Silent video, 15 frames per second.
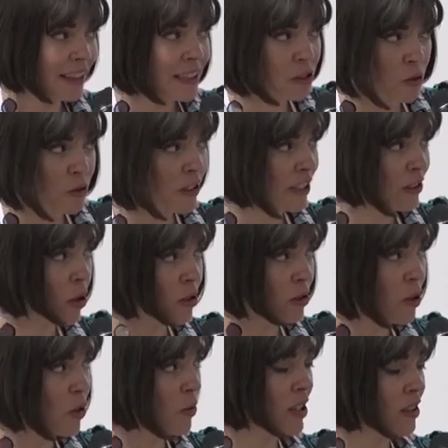literally
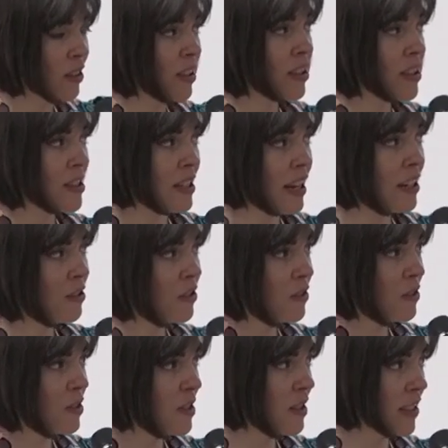not knowing that the
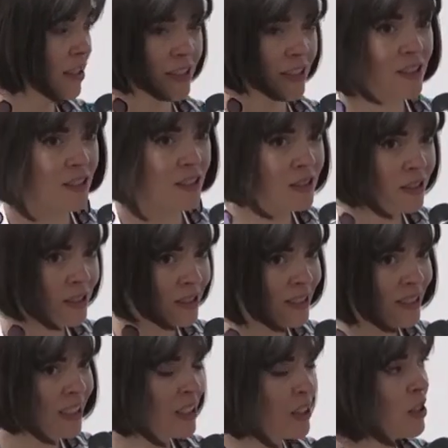standards existed
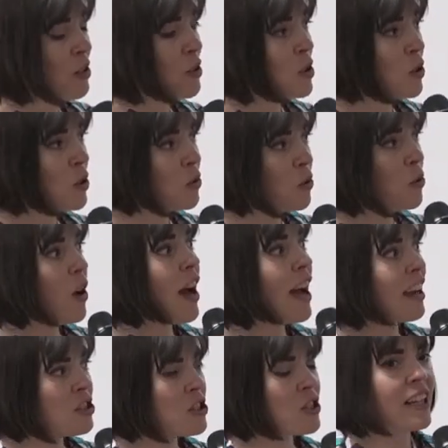to
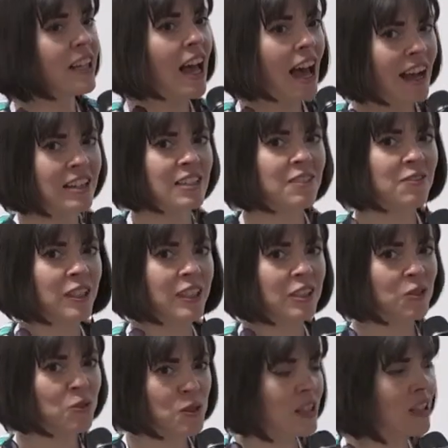actually actively
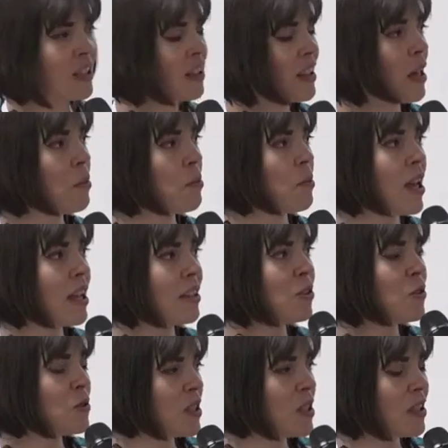using them
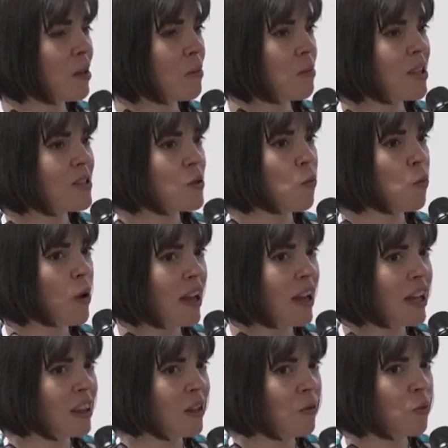and using them as a
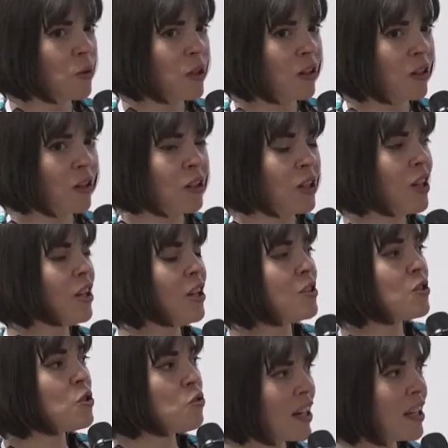way that we're
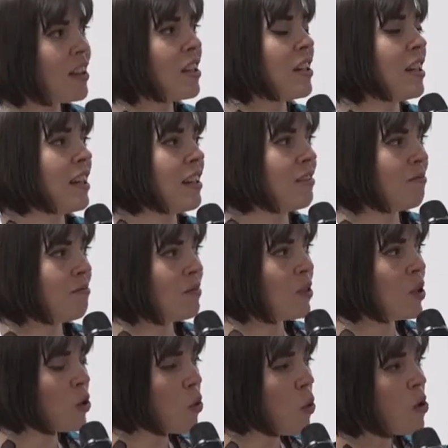
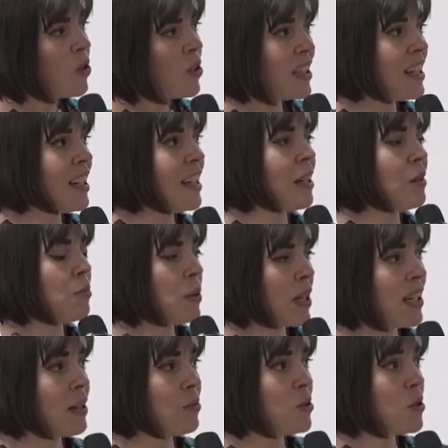strengthening quality and
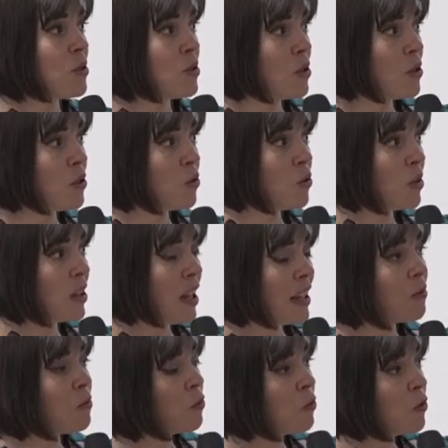being able to do
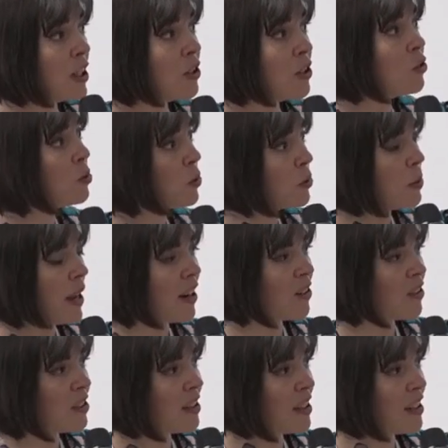like real
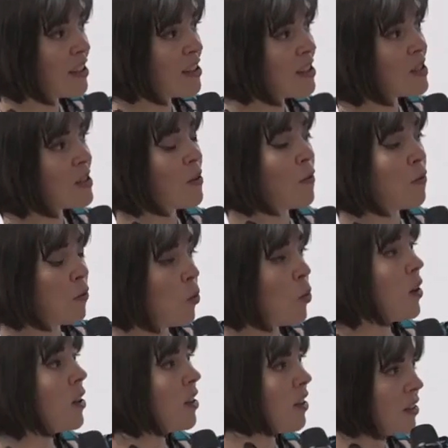preparedness
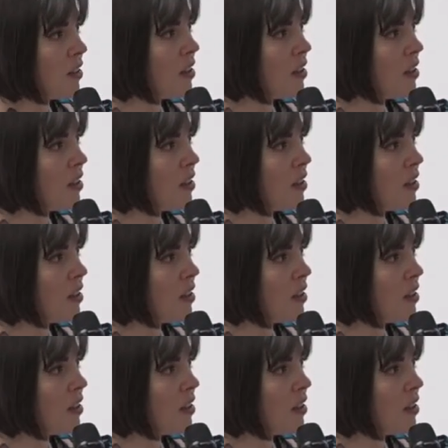for